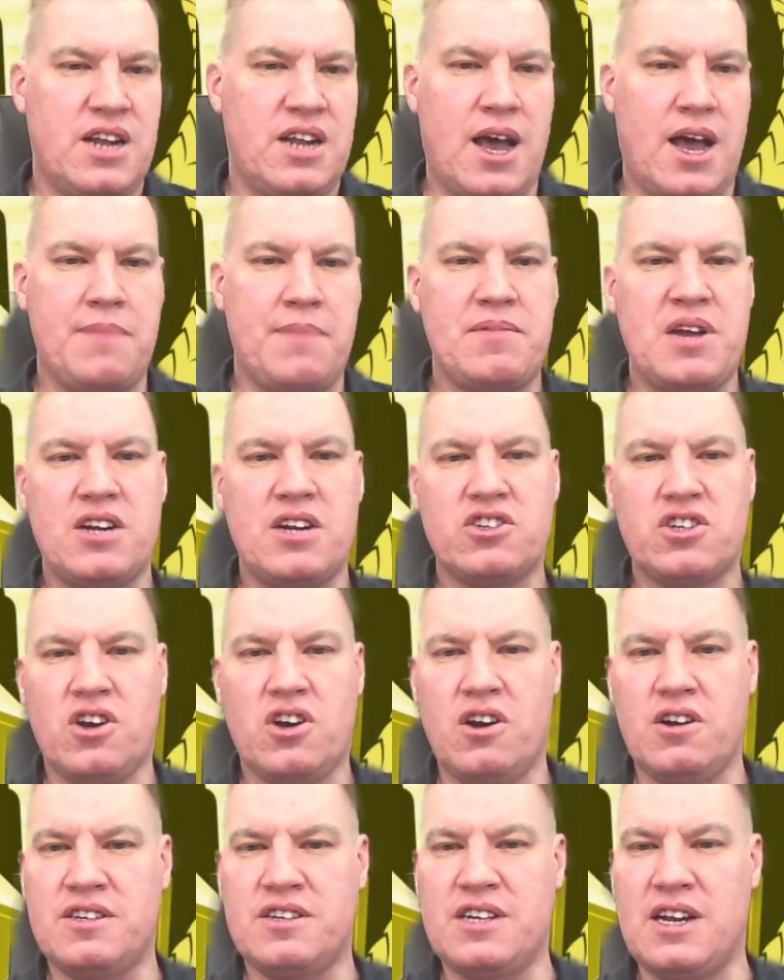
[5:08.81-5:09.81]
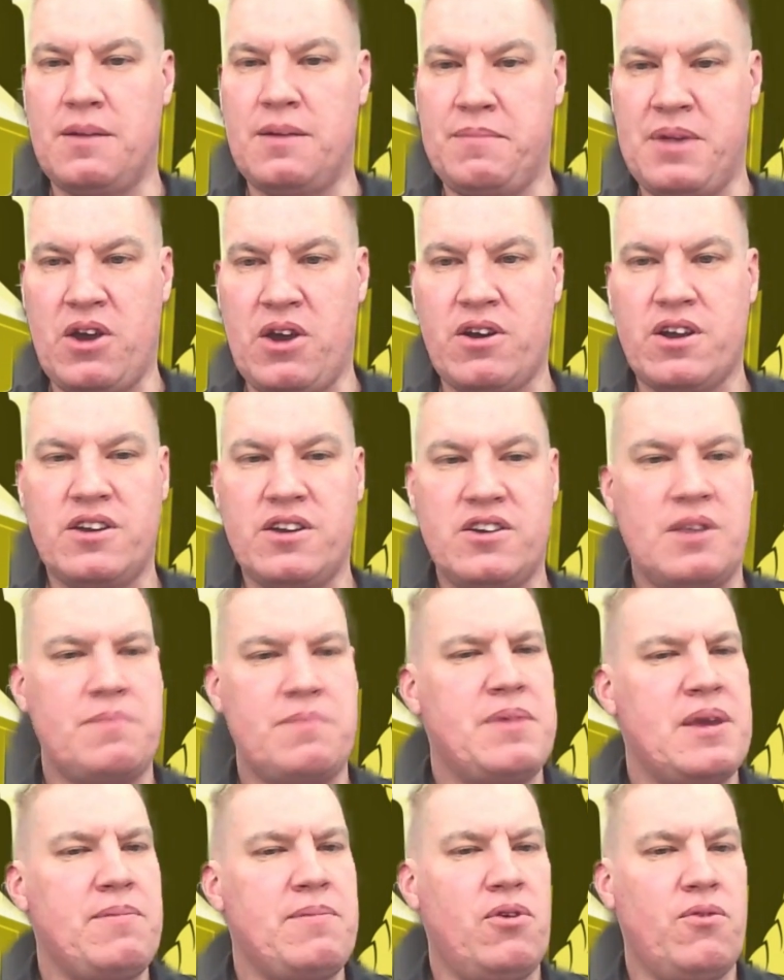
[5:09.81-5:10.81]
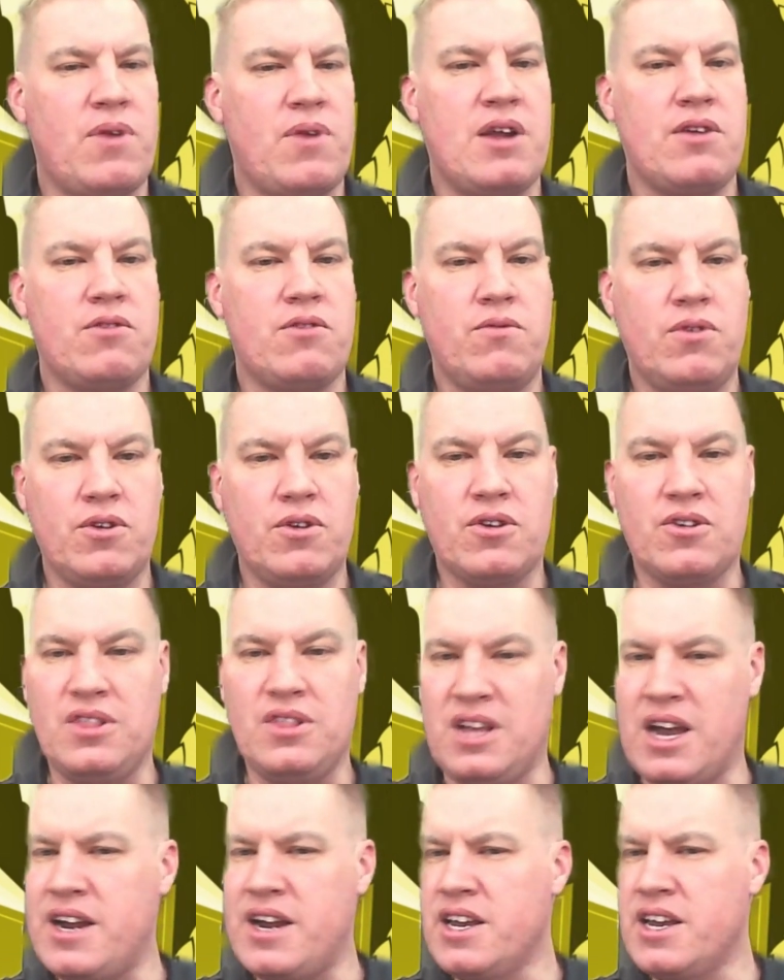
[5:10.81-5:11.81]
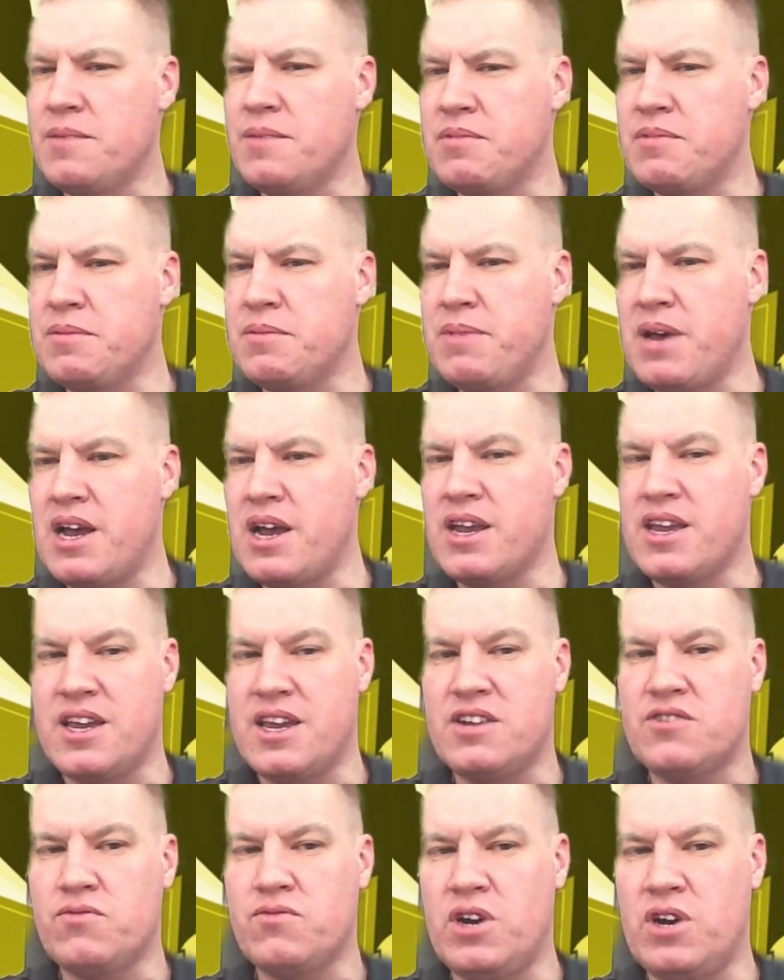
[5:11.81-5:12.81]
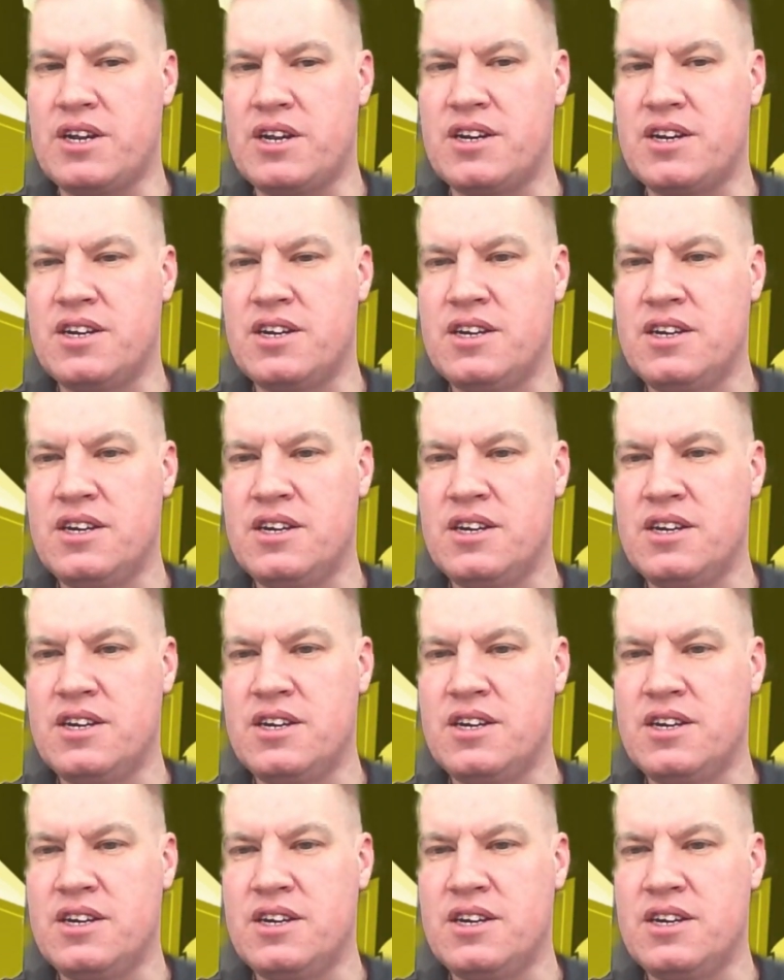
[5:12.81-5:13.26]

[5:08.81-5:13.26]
top-notch cars that Americans and people around the world are lining up to buy. Guess what?